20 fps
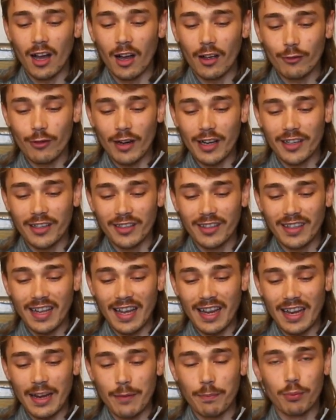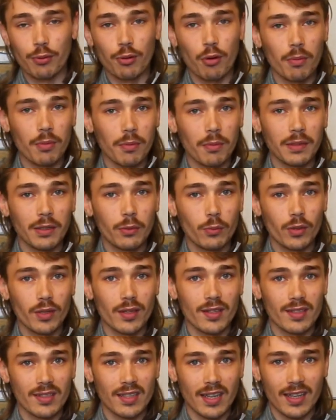I reckon that it probably
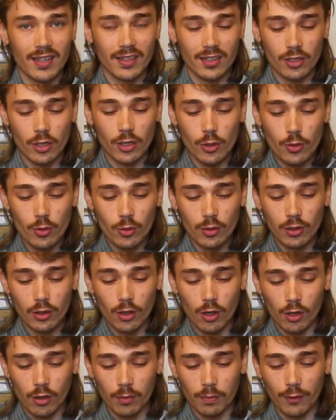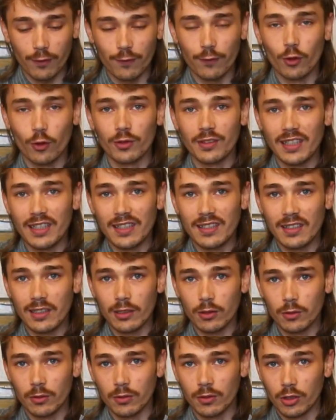wouldn't take too long before these
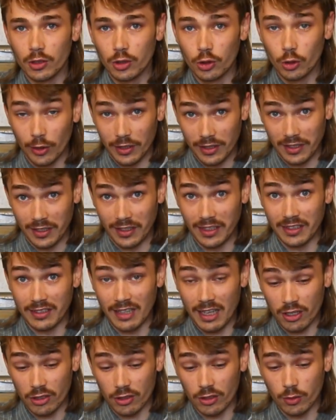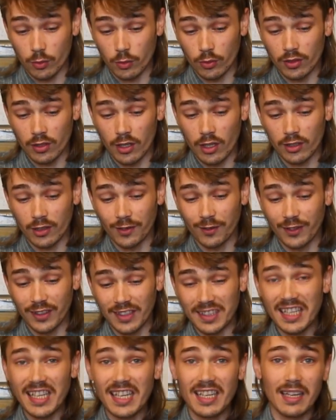little joints and connections will start to
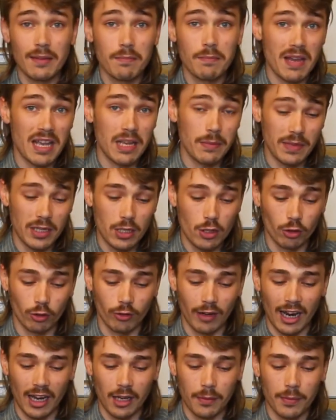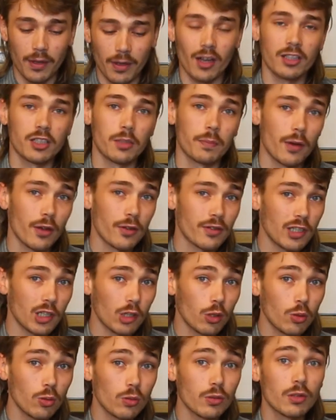fatigue and maybe crack. But I suppose
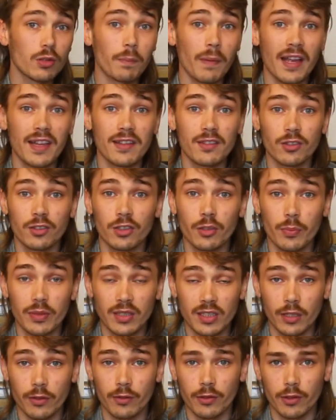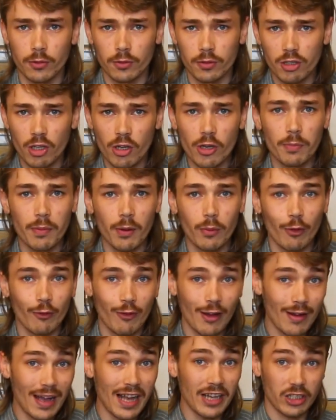it all depends on the material too. But
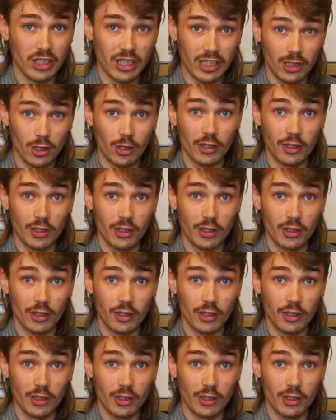without actually